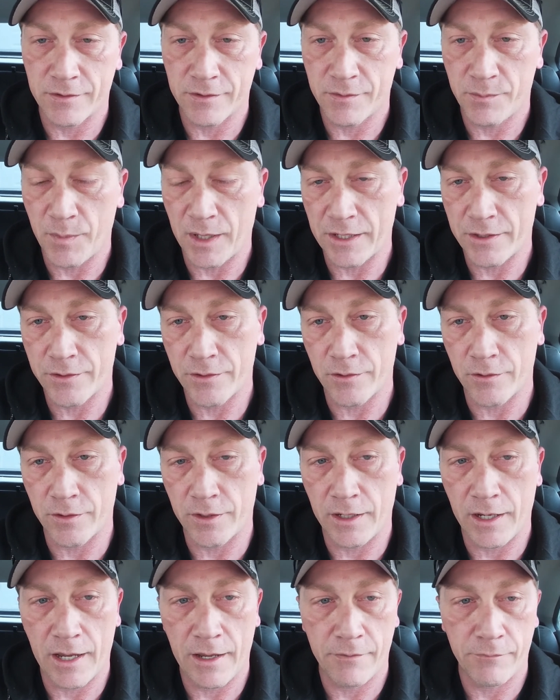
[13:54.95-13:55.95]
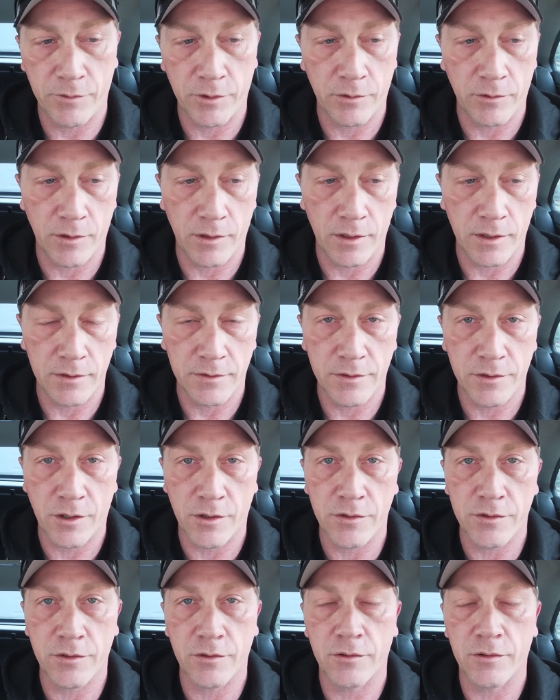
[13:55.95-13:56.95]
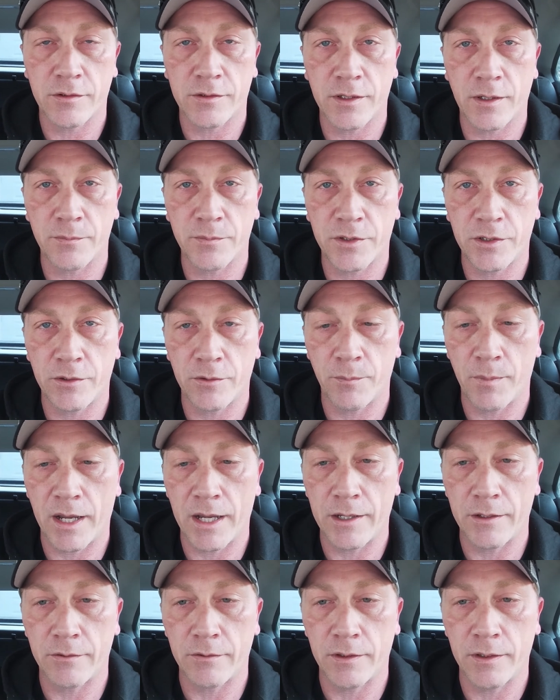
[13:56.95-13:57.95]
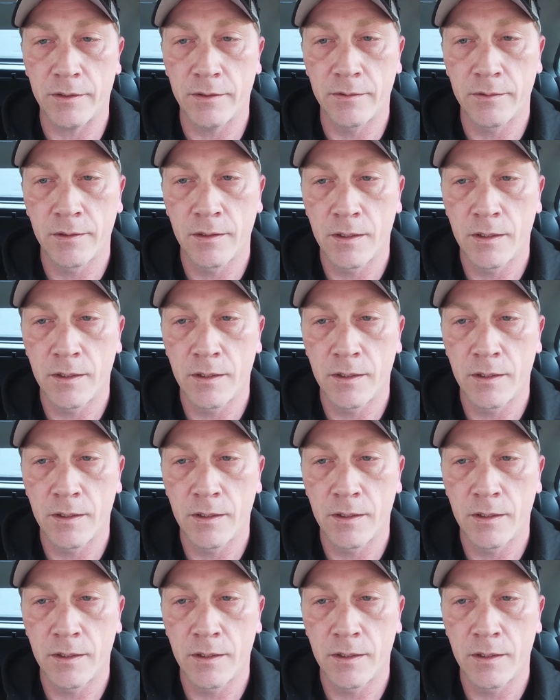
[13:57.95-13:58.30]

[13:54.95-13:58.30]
just make sure you have your charger hooked up to your battery,